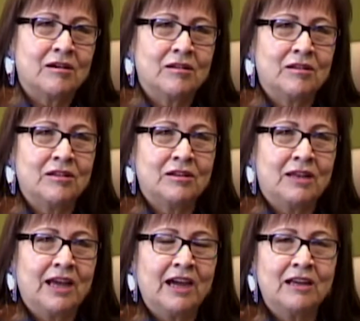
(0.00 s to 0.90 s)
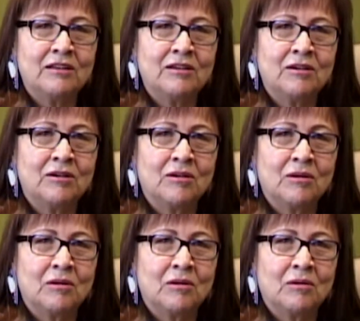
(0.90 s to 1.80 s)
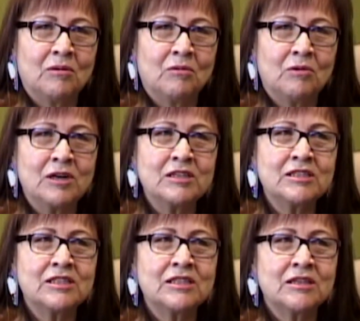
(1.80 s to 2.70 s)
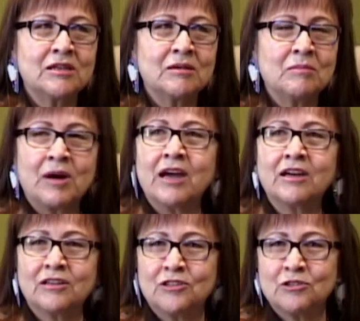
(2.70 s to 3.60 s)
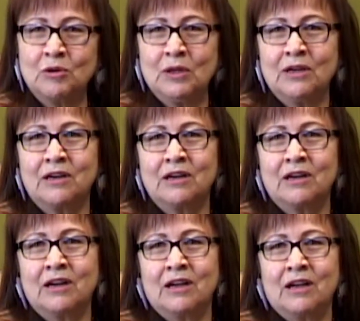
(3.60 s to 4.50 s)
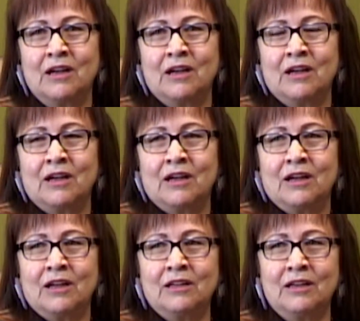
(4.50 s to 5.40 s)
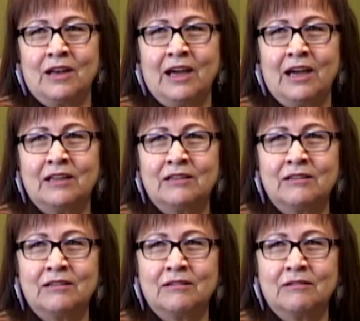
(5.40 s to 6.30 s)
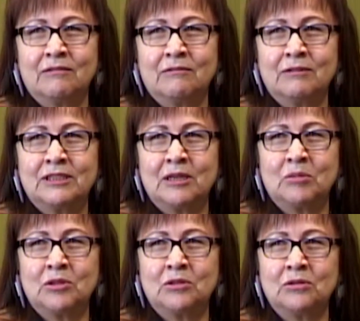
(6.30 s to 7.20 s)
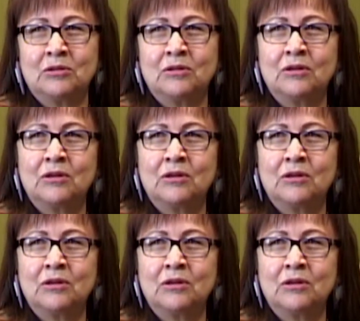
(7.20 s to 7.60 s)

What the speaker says: the land was my consoler. The land was able to